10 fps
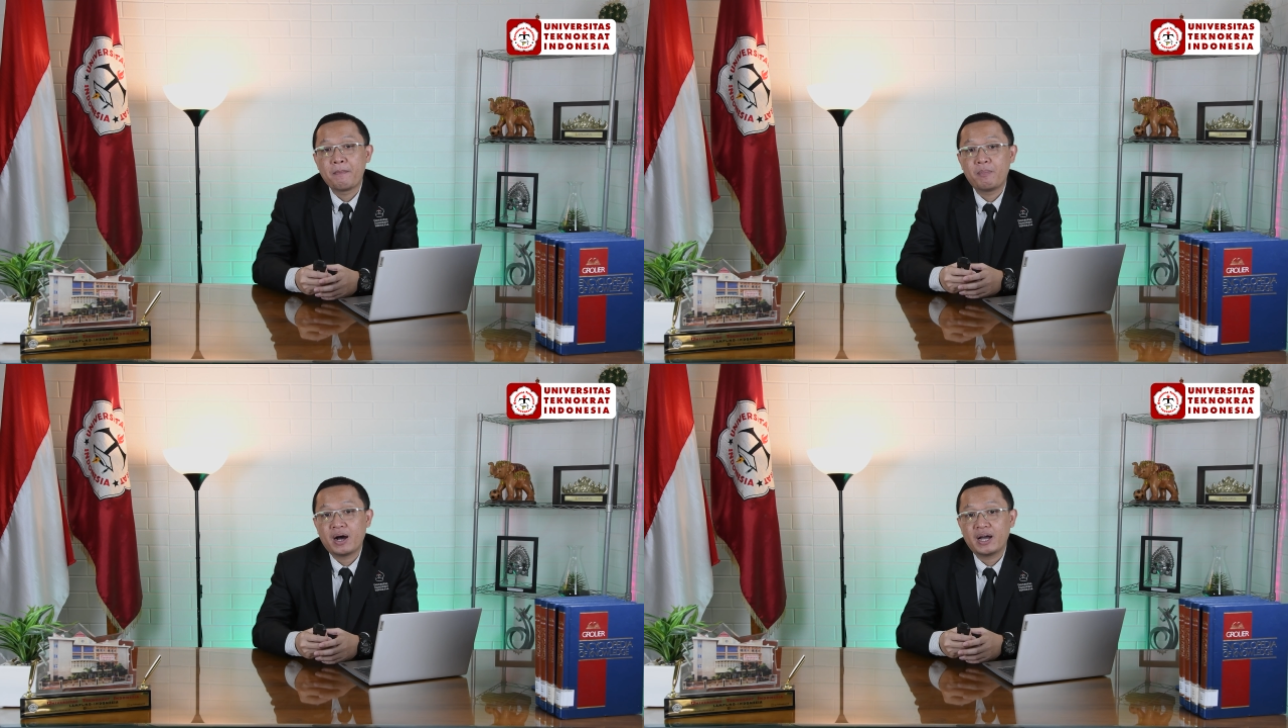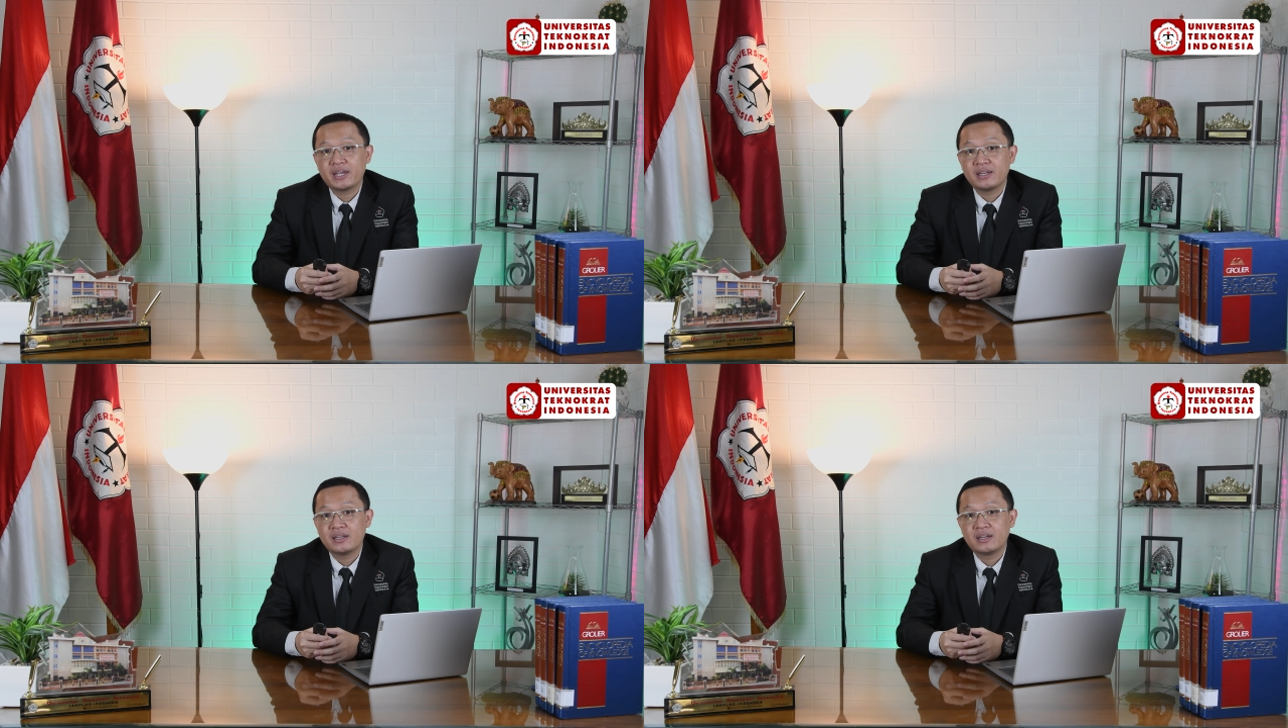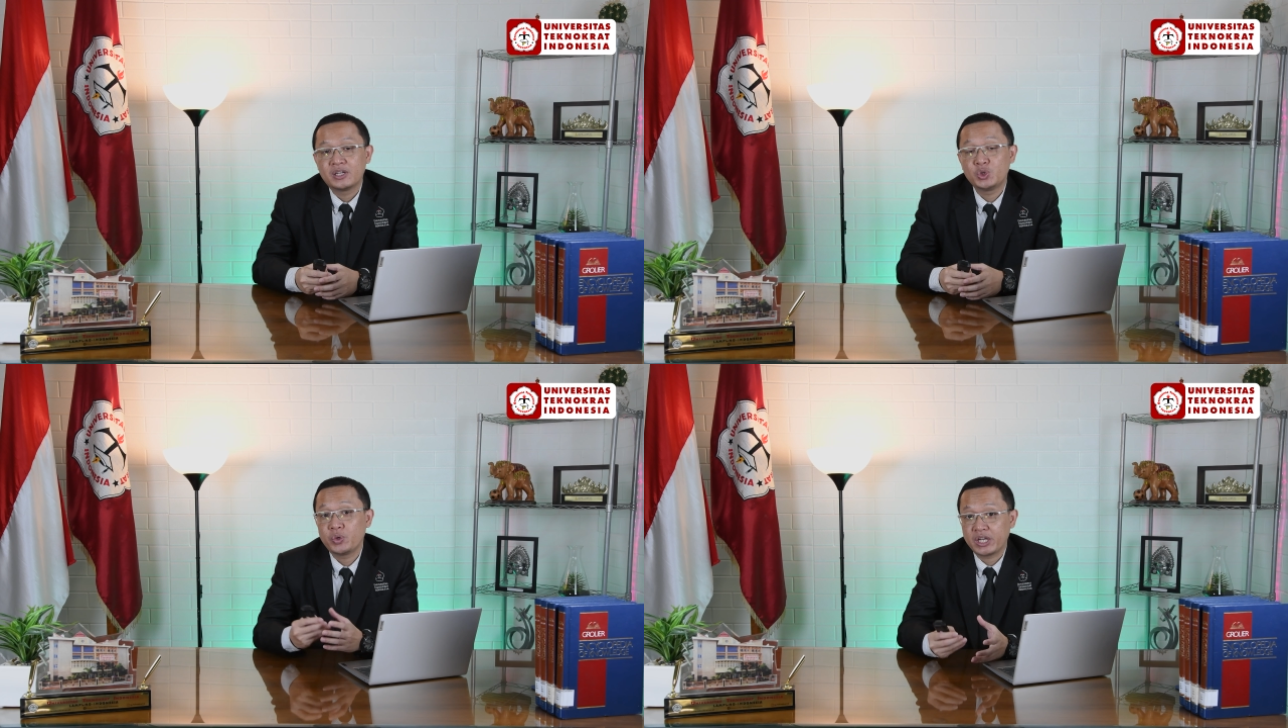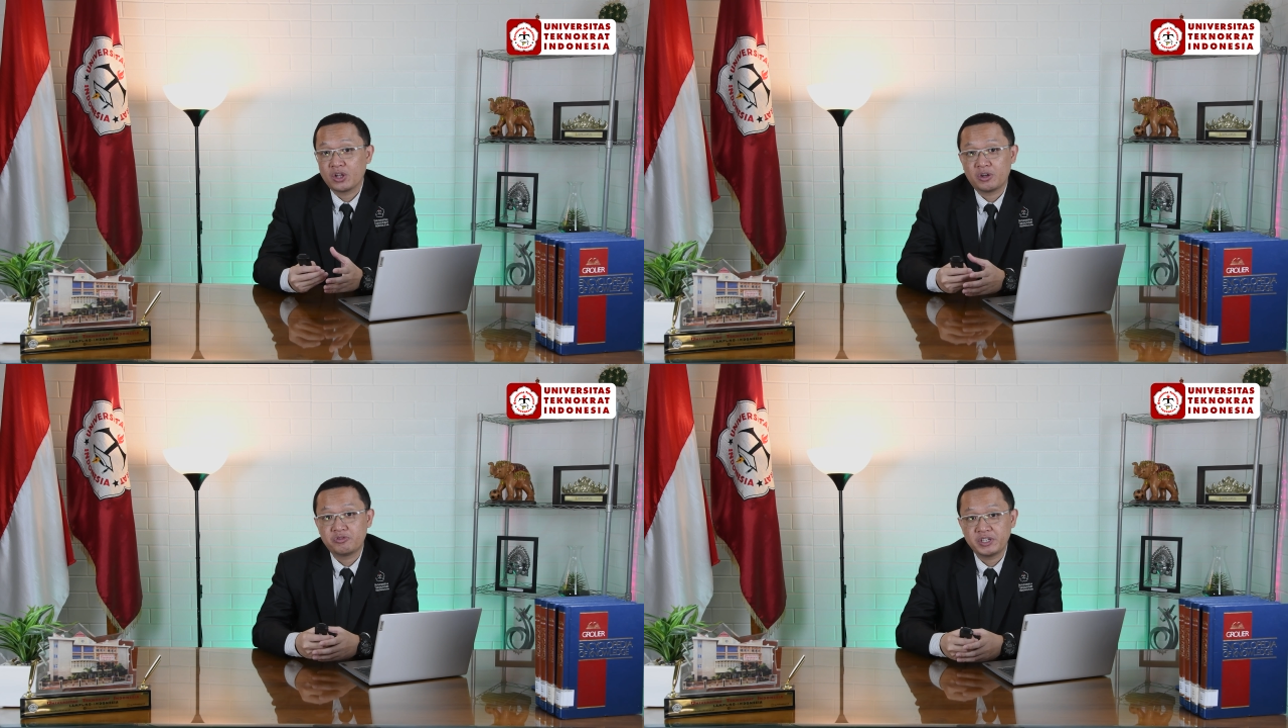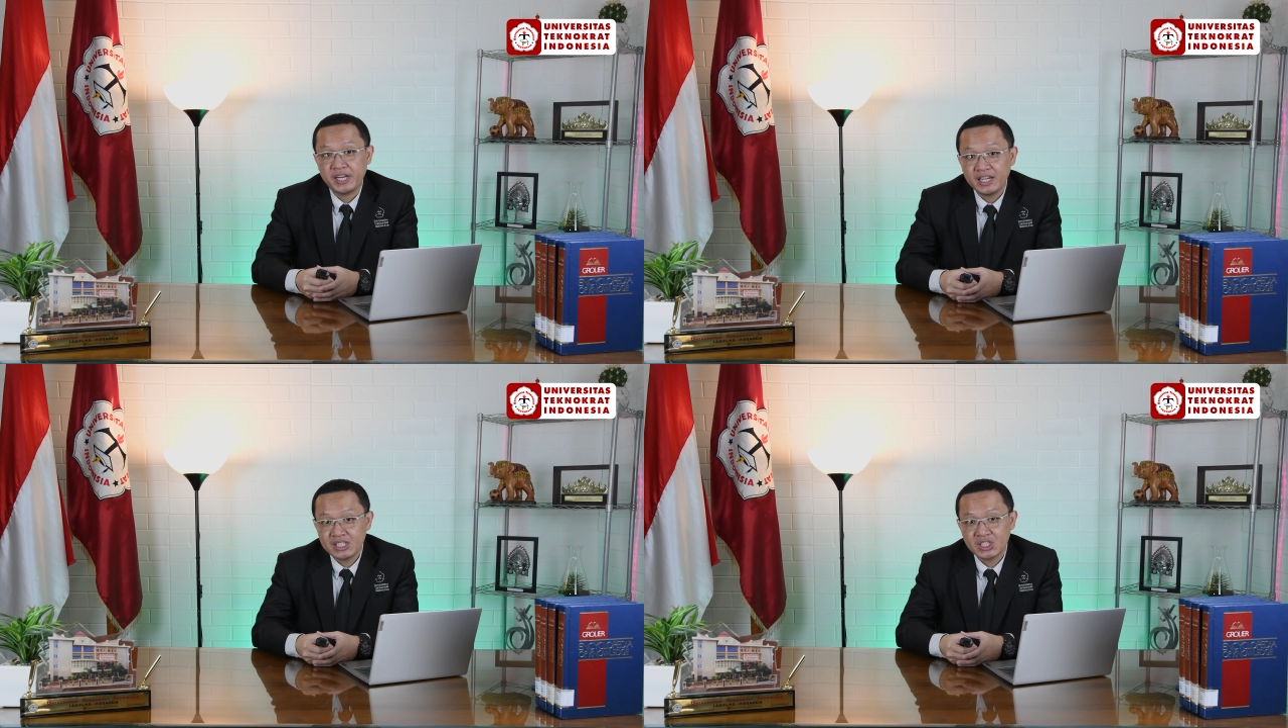by doing a lot of
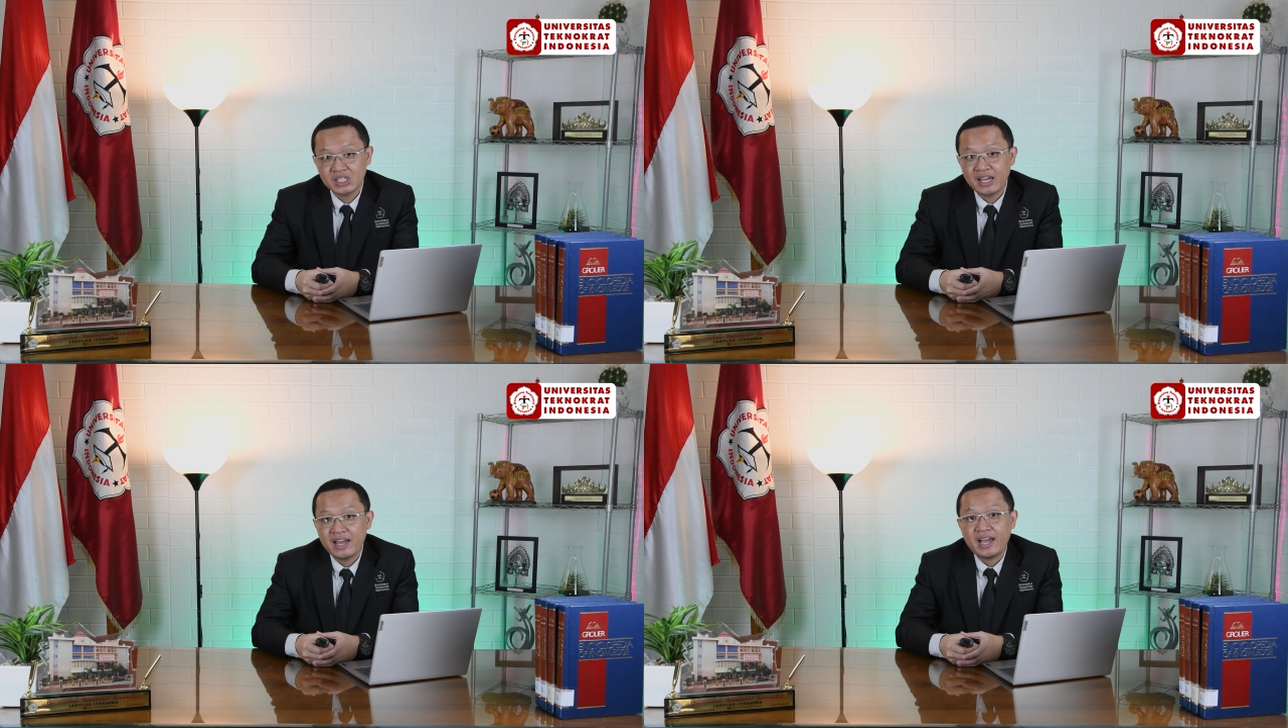readings